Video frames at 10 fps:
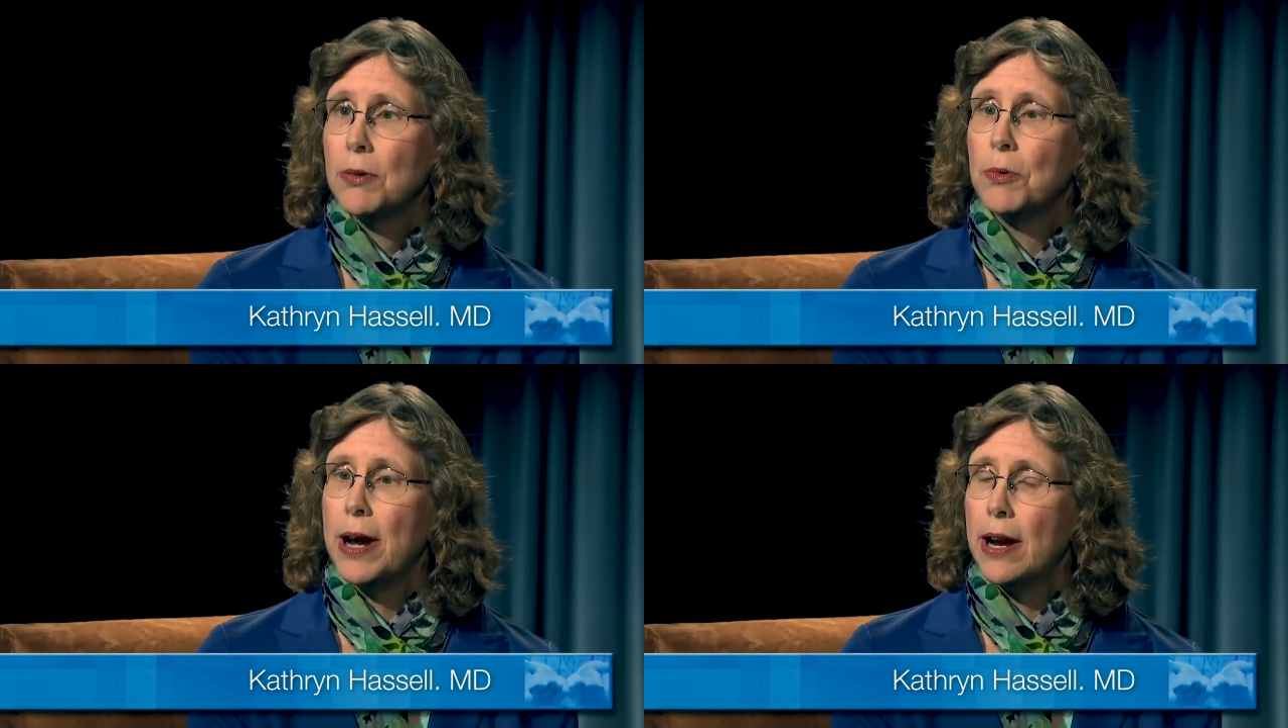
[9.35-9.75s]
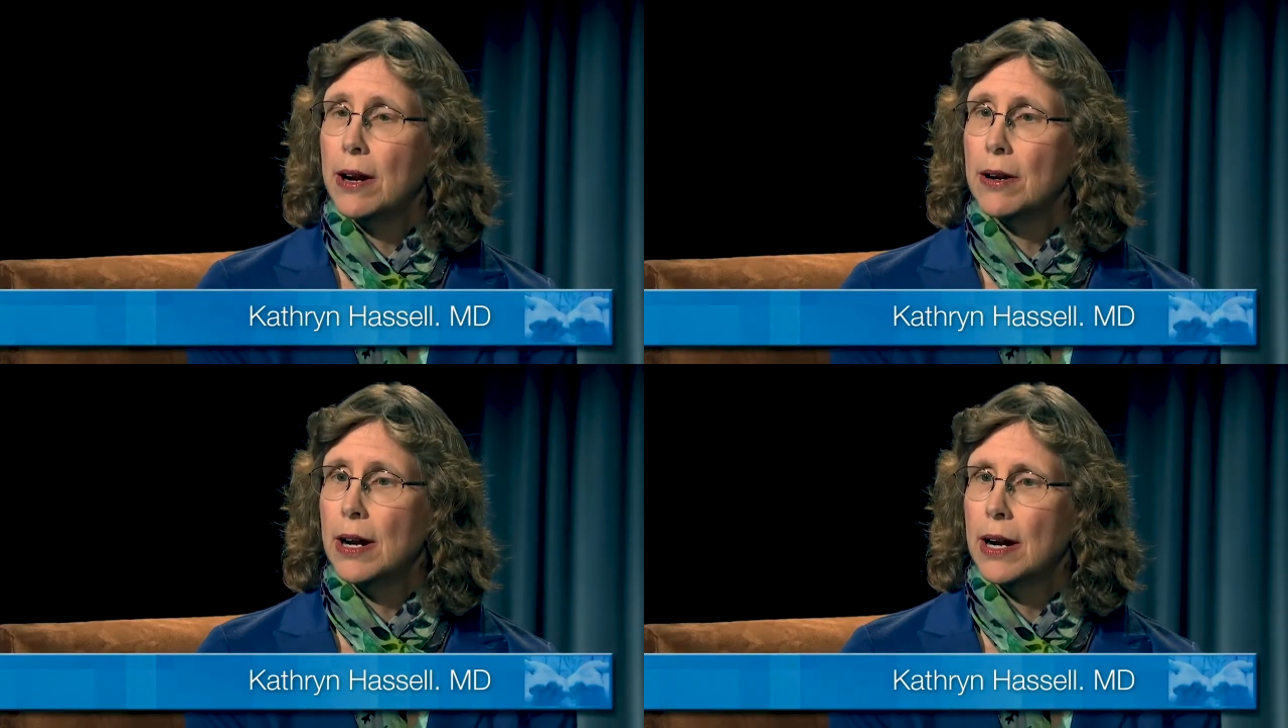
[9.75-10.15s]

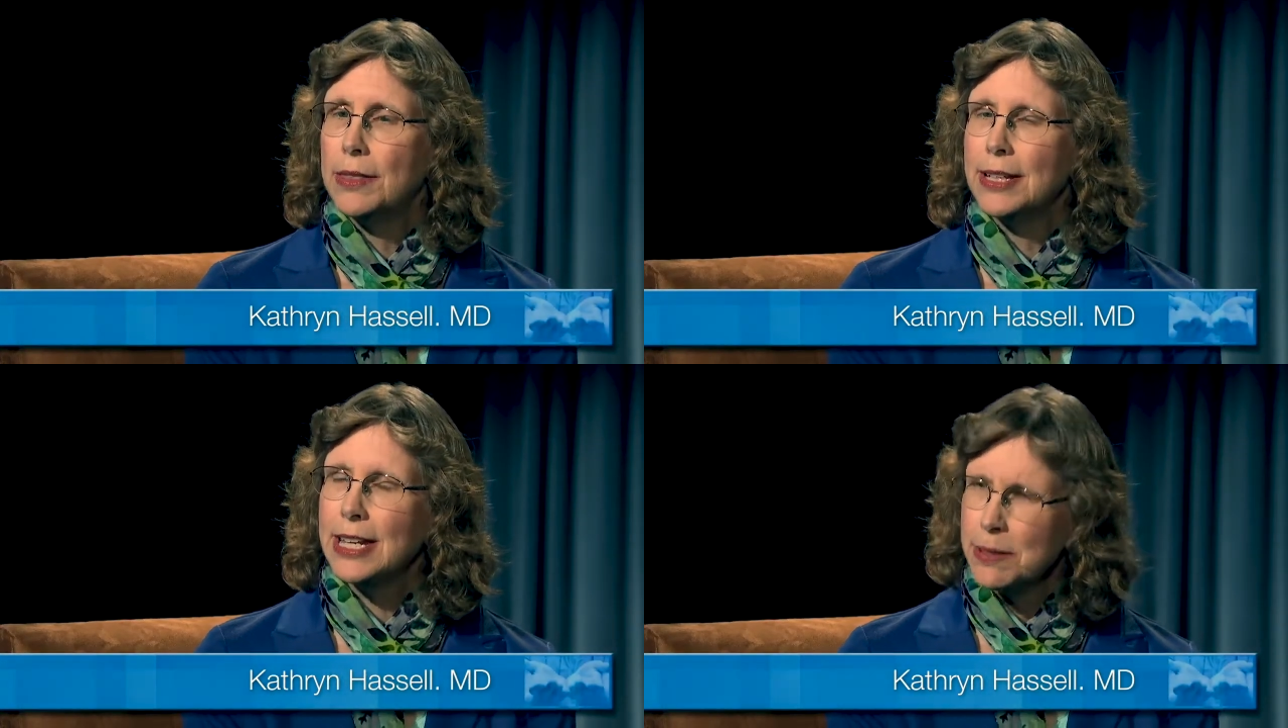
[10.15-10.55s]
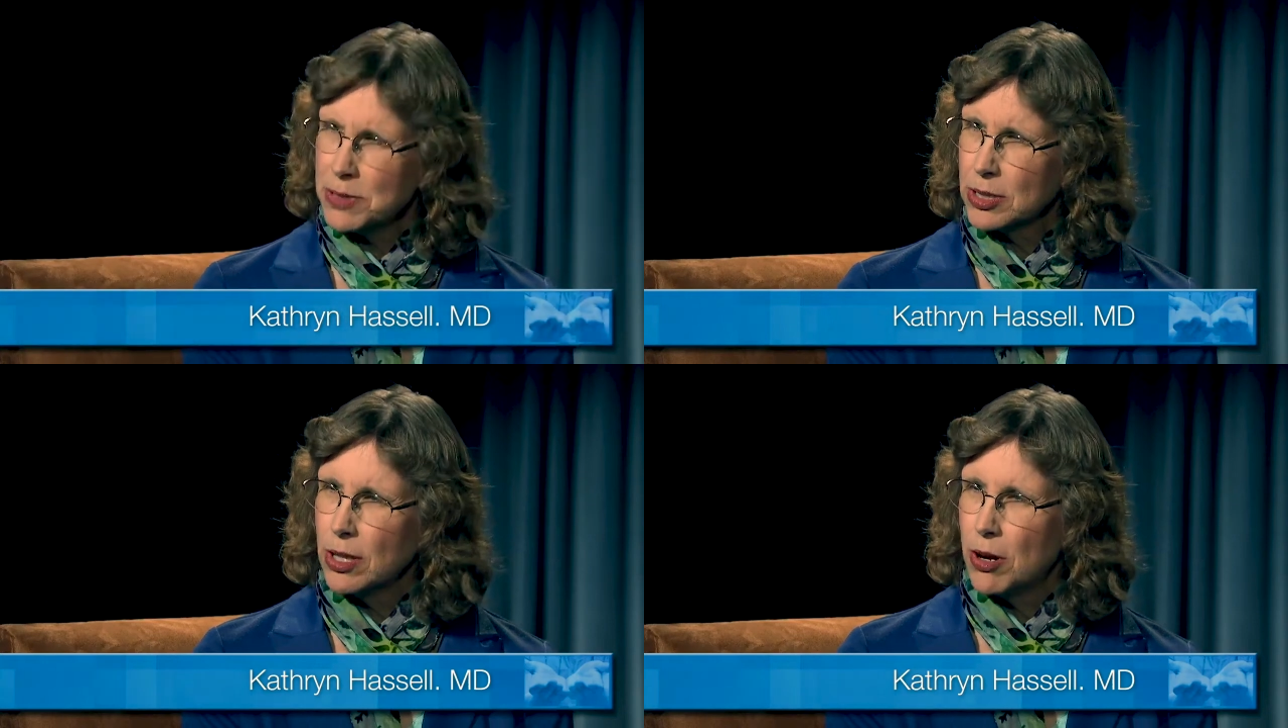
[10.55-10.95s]
where uh, the
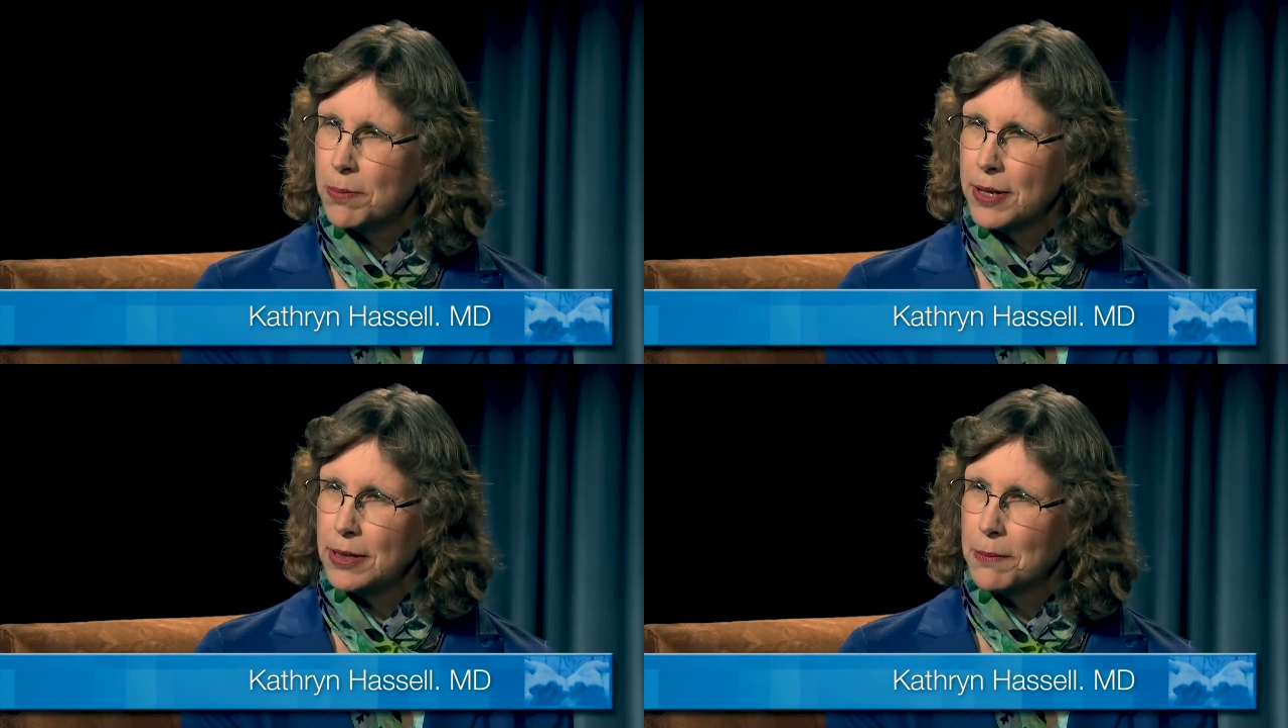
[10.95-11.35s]
hemoglobin,